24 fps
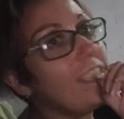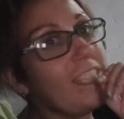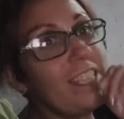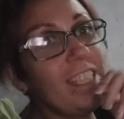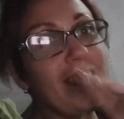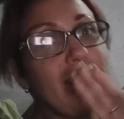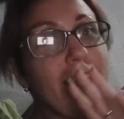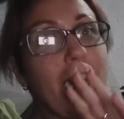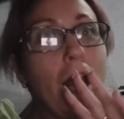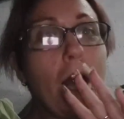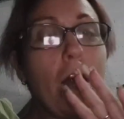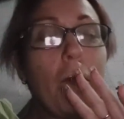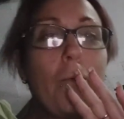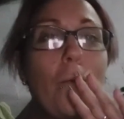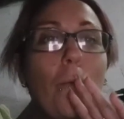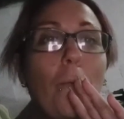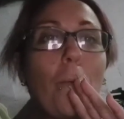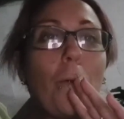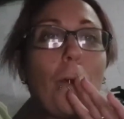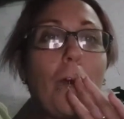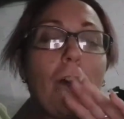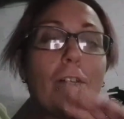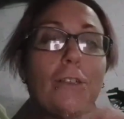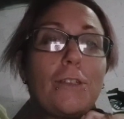This time
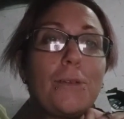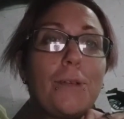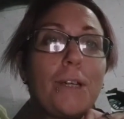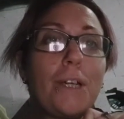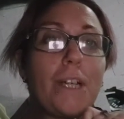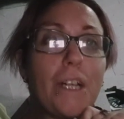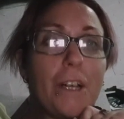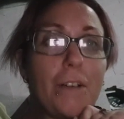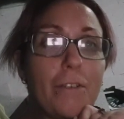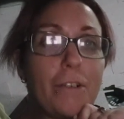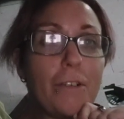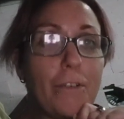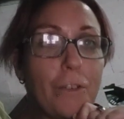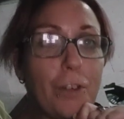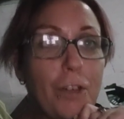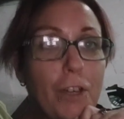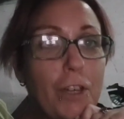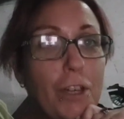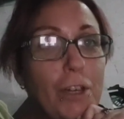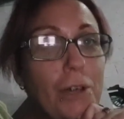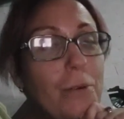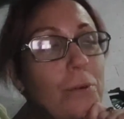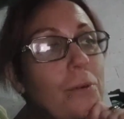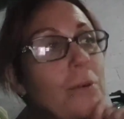we are doing a
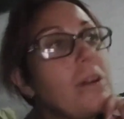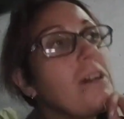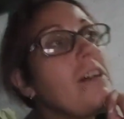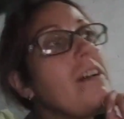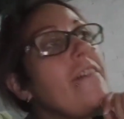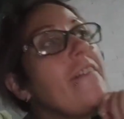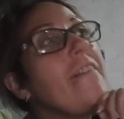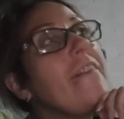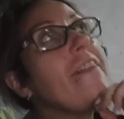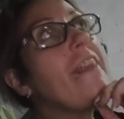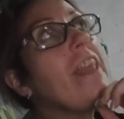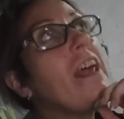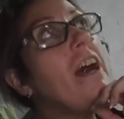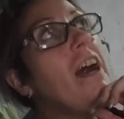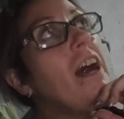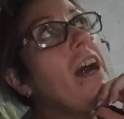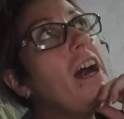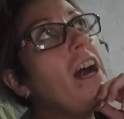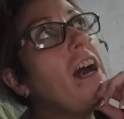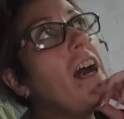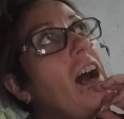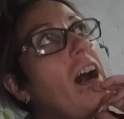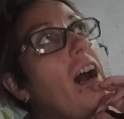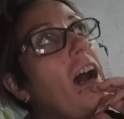review.
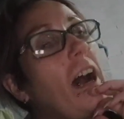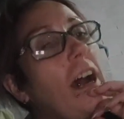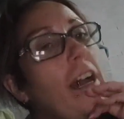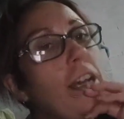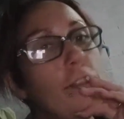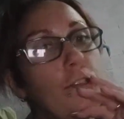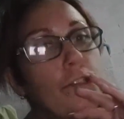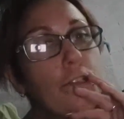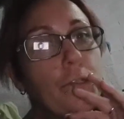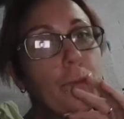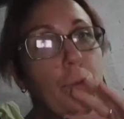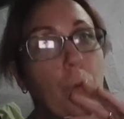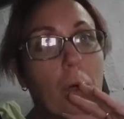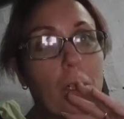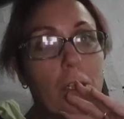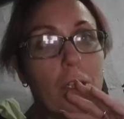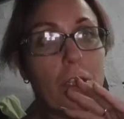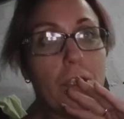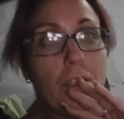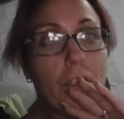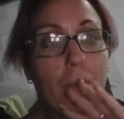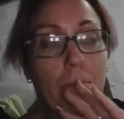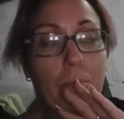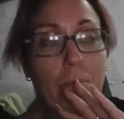I just
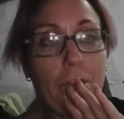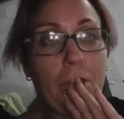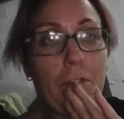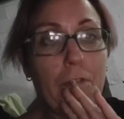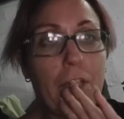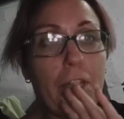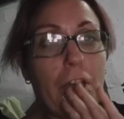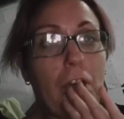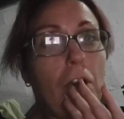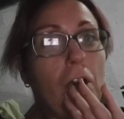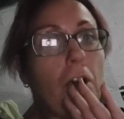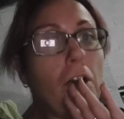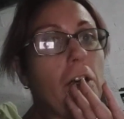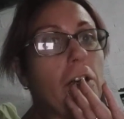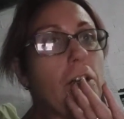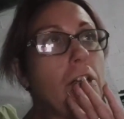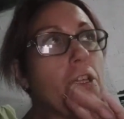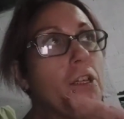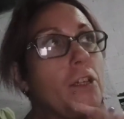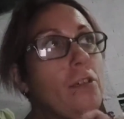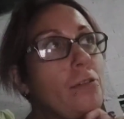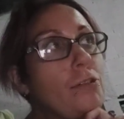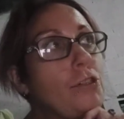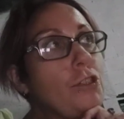watched a movie on
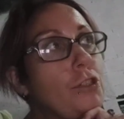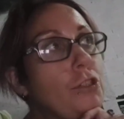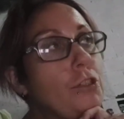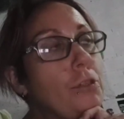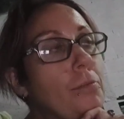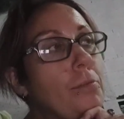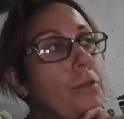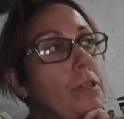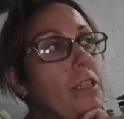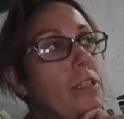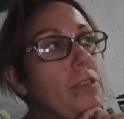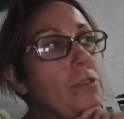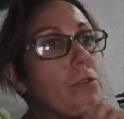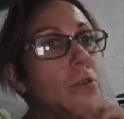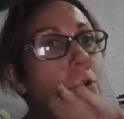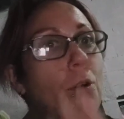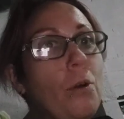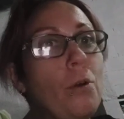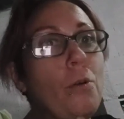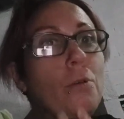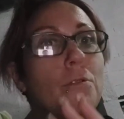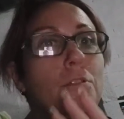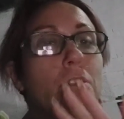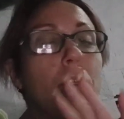YouTube. It's
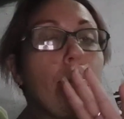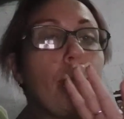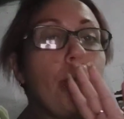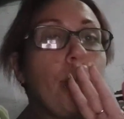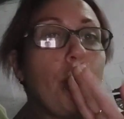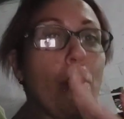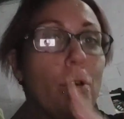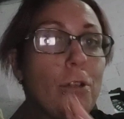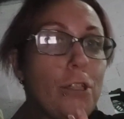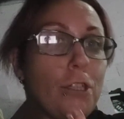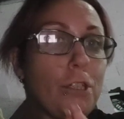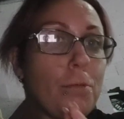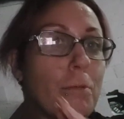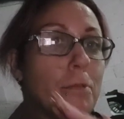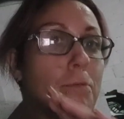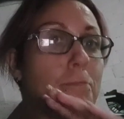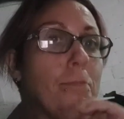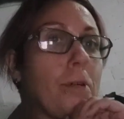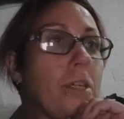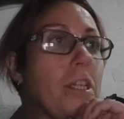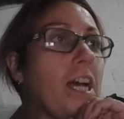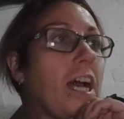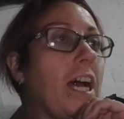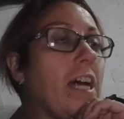called The Punishment,
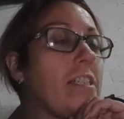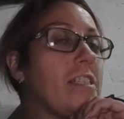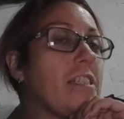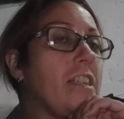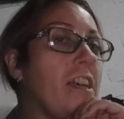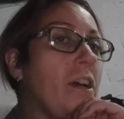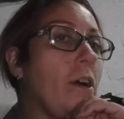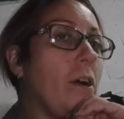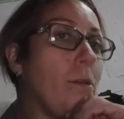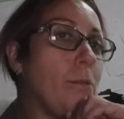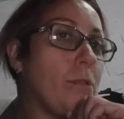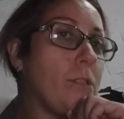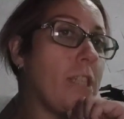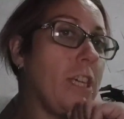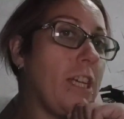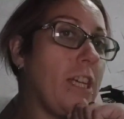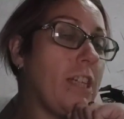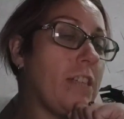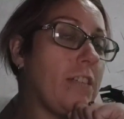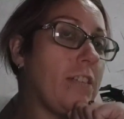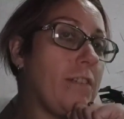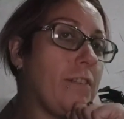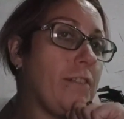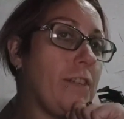but it has an
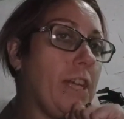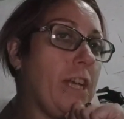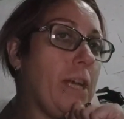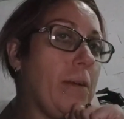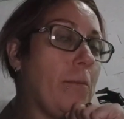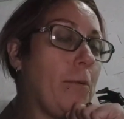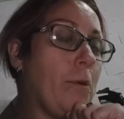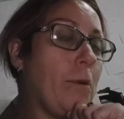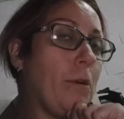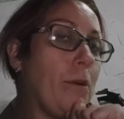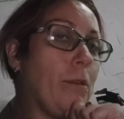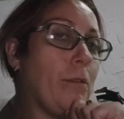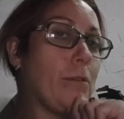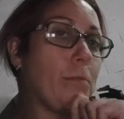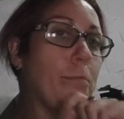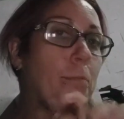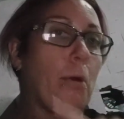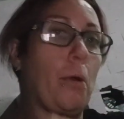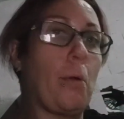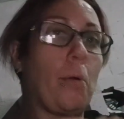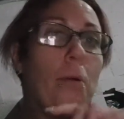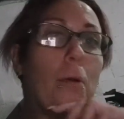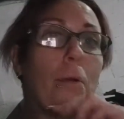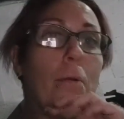alternative name called
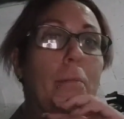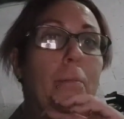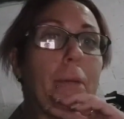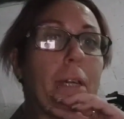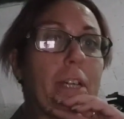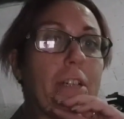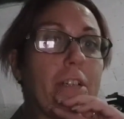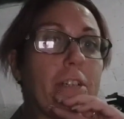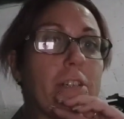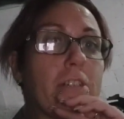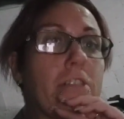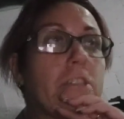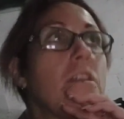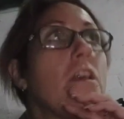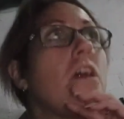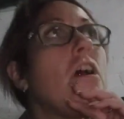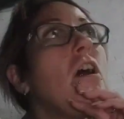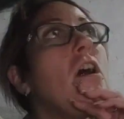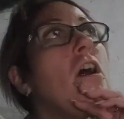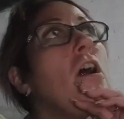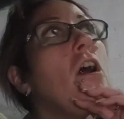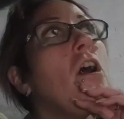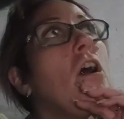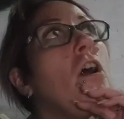Broken Mirrors
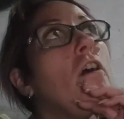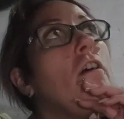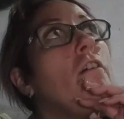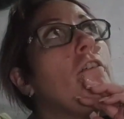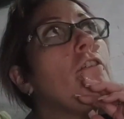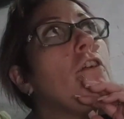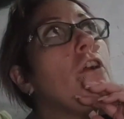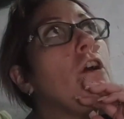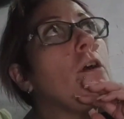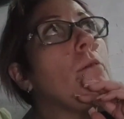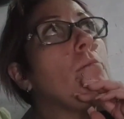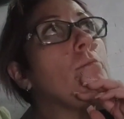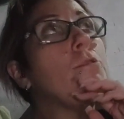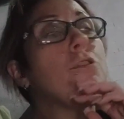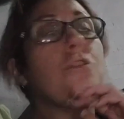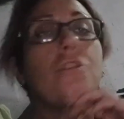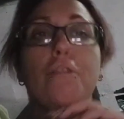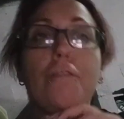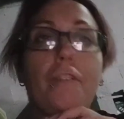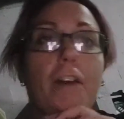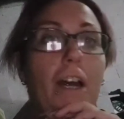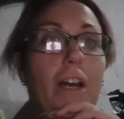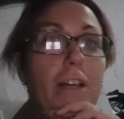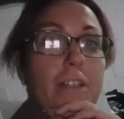from
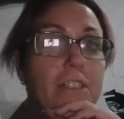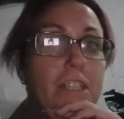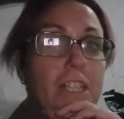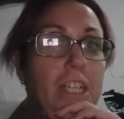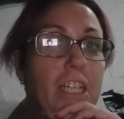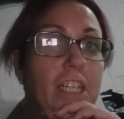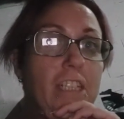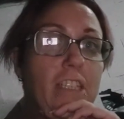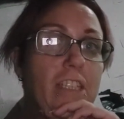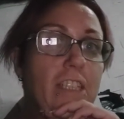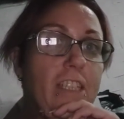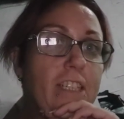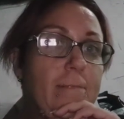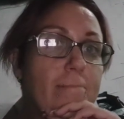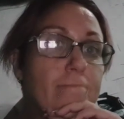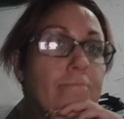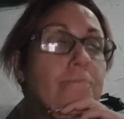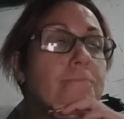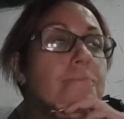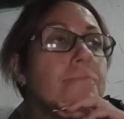2018.